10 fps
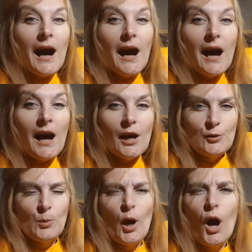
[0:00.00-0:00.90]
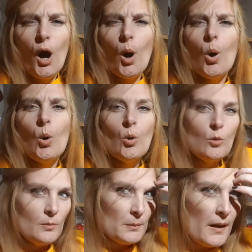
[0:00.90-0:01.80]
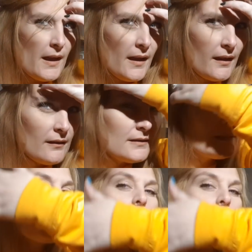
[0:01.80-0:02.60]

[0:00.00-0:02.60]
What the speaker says: And we are home, and my hair is a